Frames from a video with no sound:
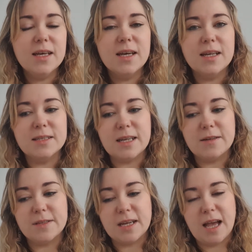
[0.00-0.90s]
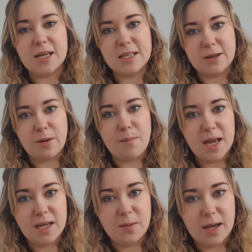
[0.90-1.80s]
instead of saying actually there are
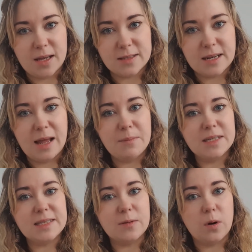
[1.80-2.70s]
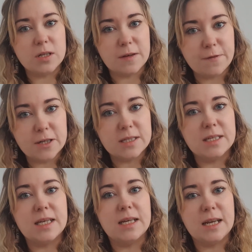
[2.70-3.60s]
many ways and let me see what
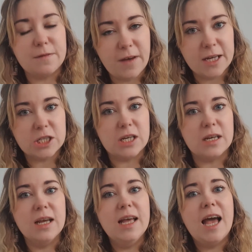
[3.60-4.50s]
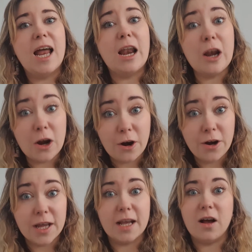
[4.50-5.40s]
diversity and innovation and
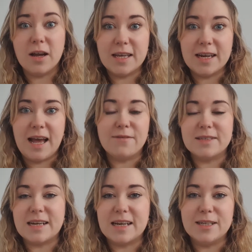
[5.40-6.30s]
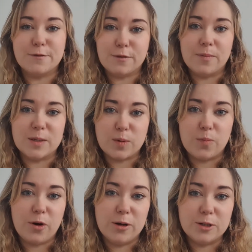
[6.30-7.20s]
learning I can have as a leader from this
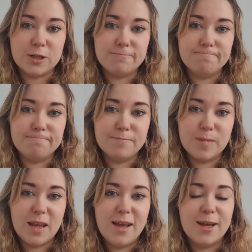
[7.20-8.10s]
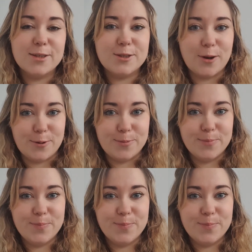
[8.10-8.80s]
approach. So